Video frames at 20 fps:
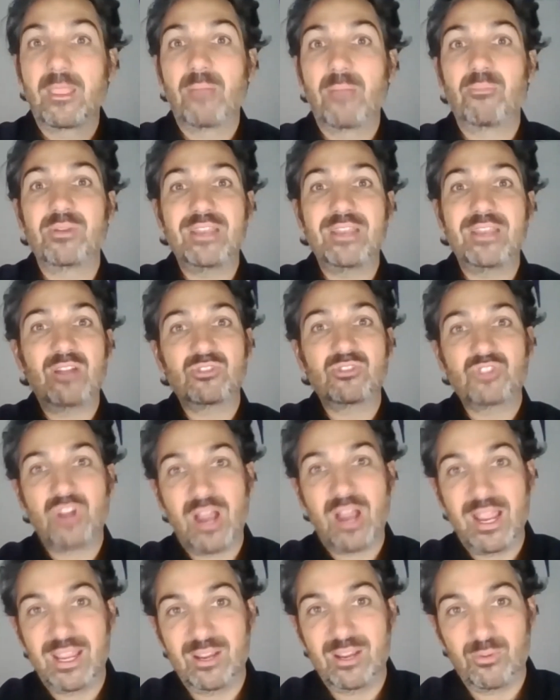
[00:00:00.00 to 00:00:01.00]
but now
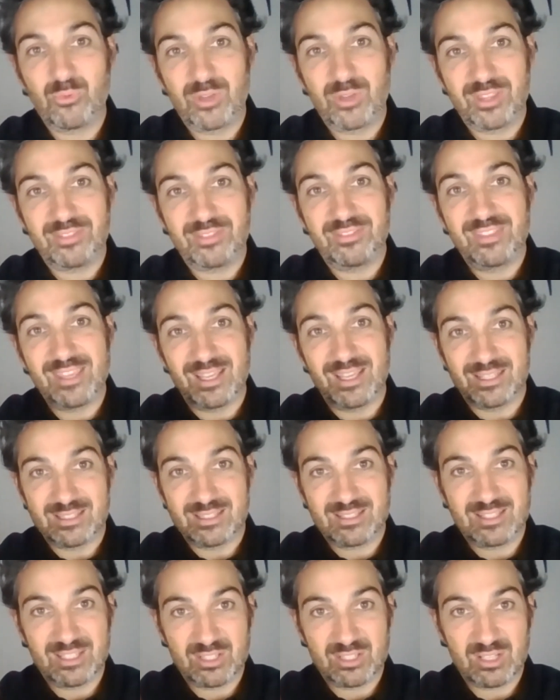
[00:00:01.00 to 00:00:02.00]
try it with this,
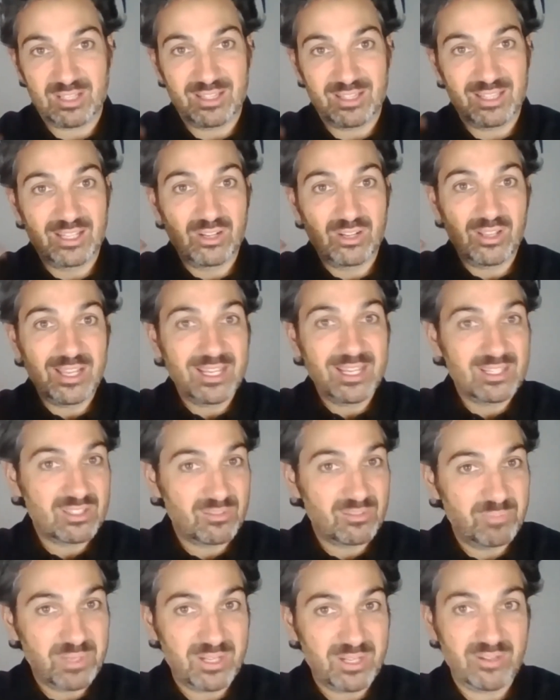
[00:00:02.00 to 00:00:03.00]
this little hint
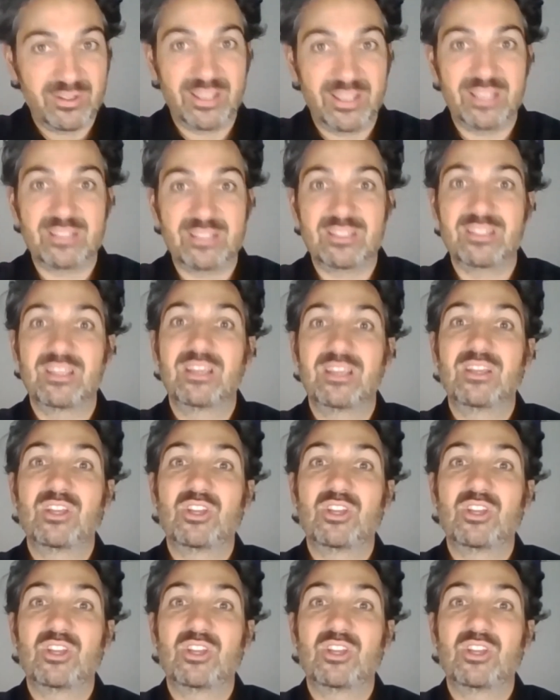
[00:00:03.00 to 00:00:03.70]
of bitterness,